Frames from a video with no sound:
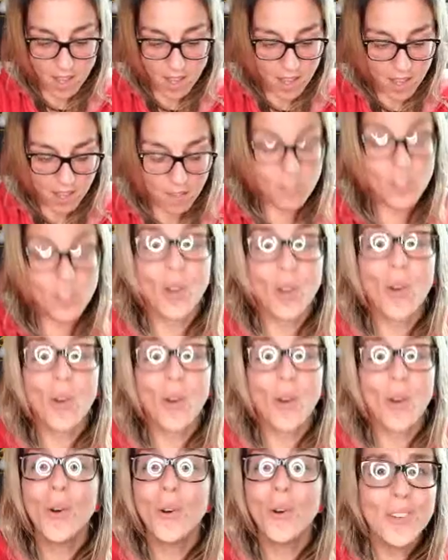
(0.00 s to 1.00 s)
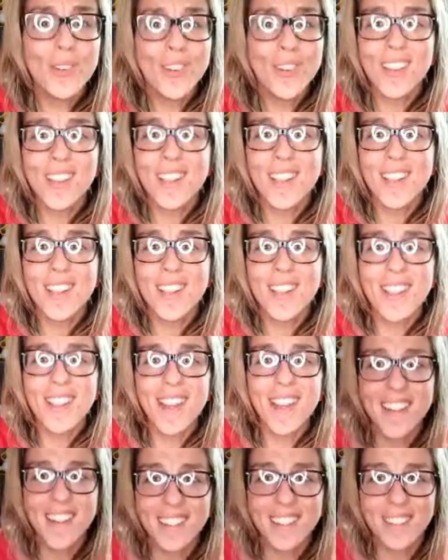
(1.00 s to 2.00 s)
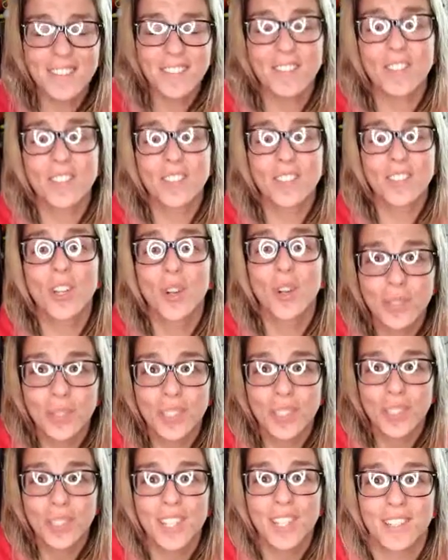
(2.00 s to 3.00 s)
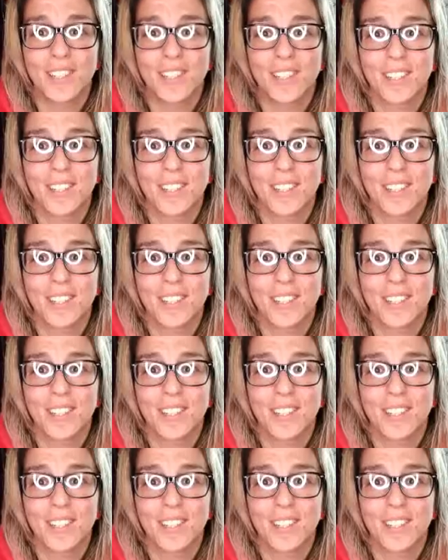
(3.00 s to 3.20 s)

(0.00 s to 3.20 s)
Know you are loved. Know you are loved.